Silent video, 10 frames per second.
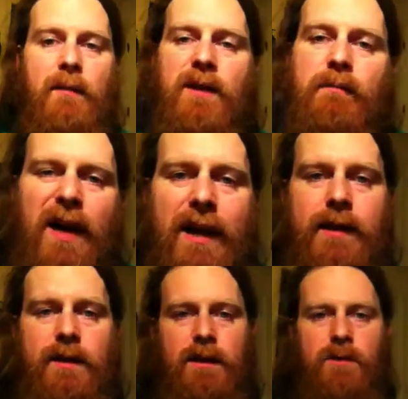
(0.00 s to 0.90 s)
I'm going to bite
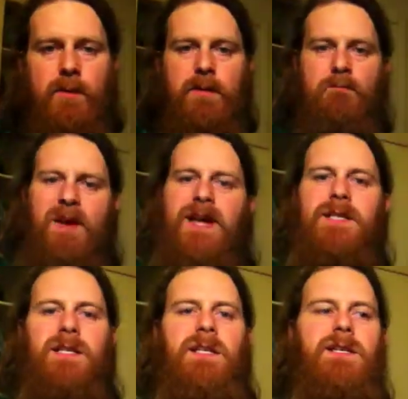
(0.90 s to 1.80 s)
into this one.
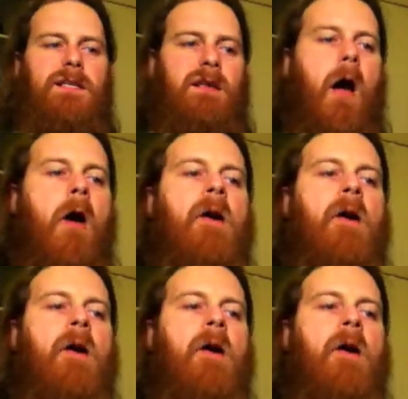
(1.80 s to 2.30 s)
Bite it.